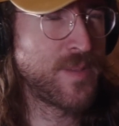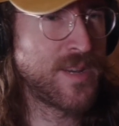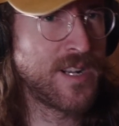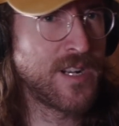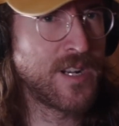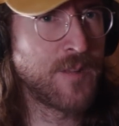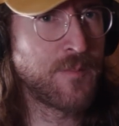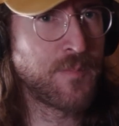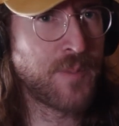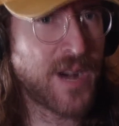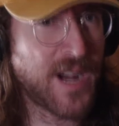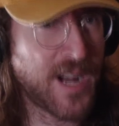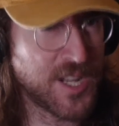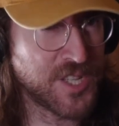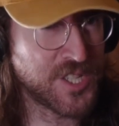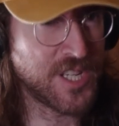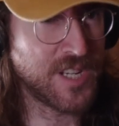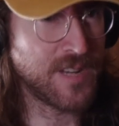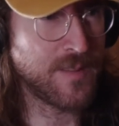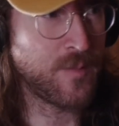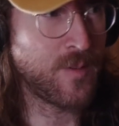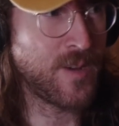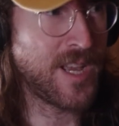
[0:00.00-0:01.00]
in a
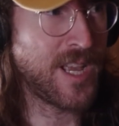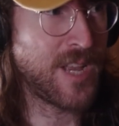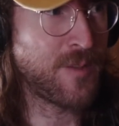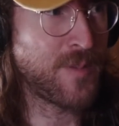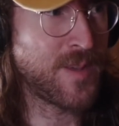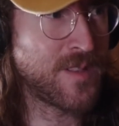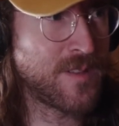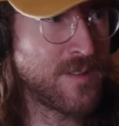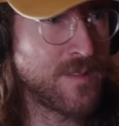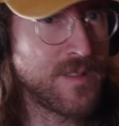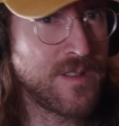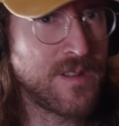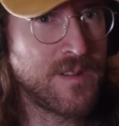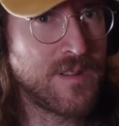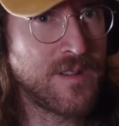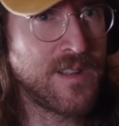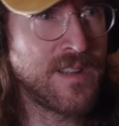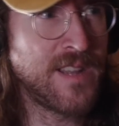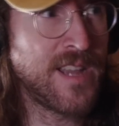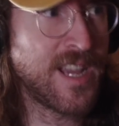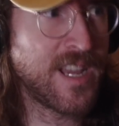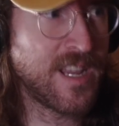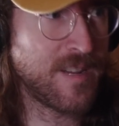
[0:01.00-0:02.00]
positive way rather than a
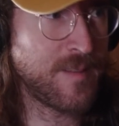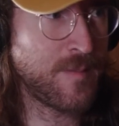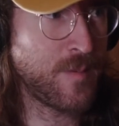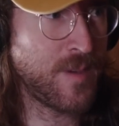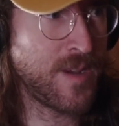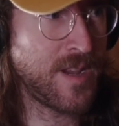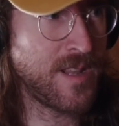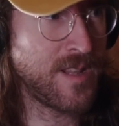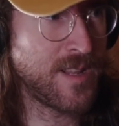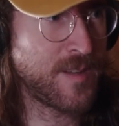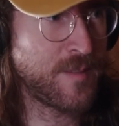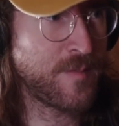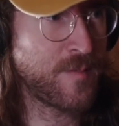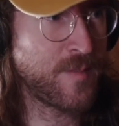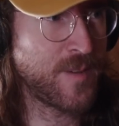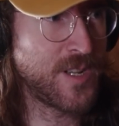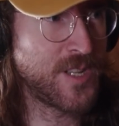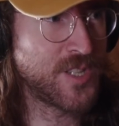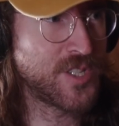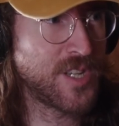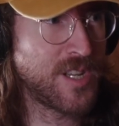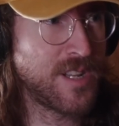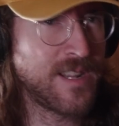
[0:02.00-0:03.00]
negative way, like
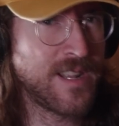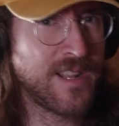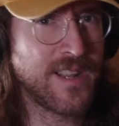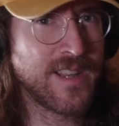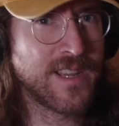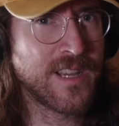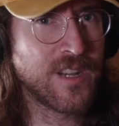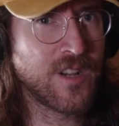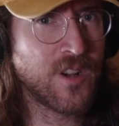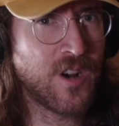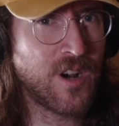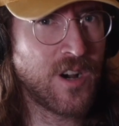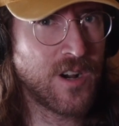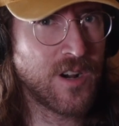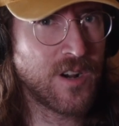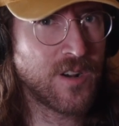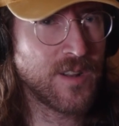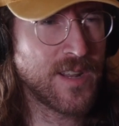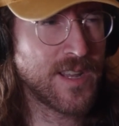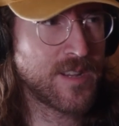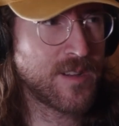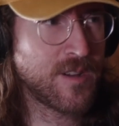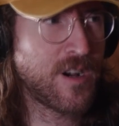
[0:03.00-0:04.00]
Frieza. Not like a
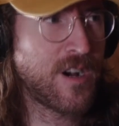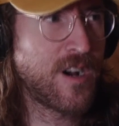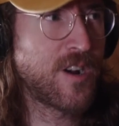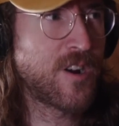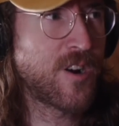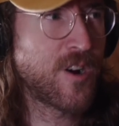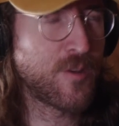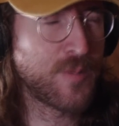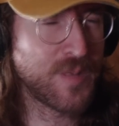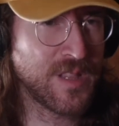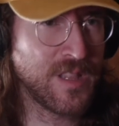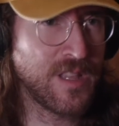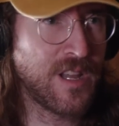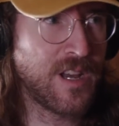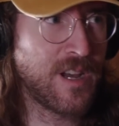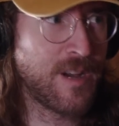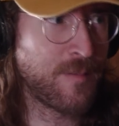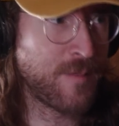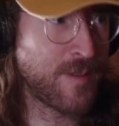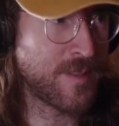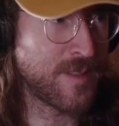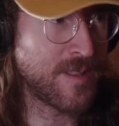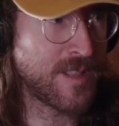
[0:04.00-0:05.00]
conquer with
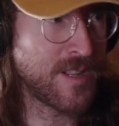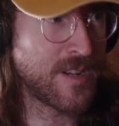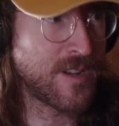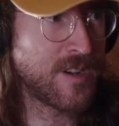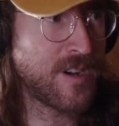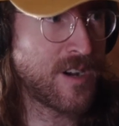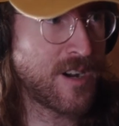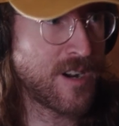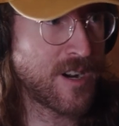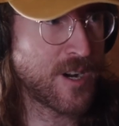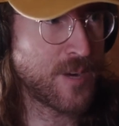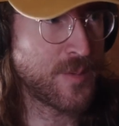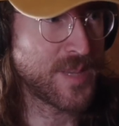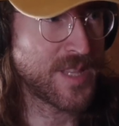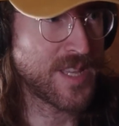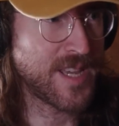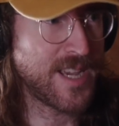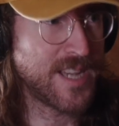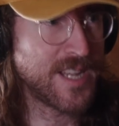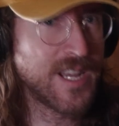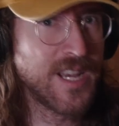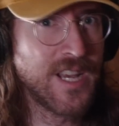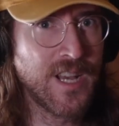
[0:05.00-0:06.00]
love rather than conquer with
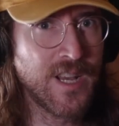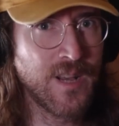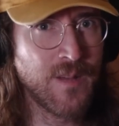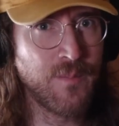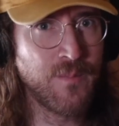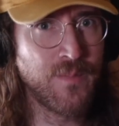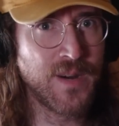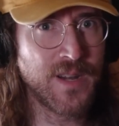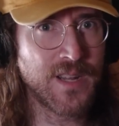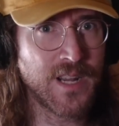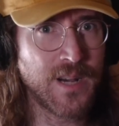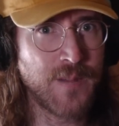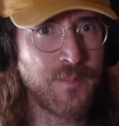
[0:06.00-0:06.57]
hate. But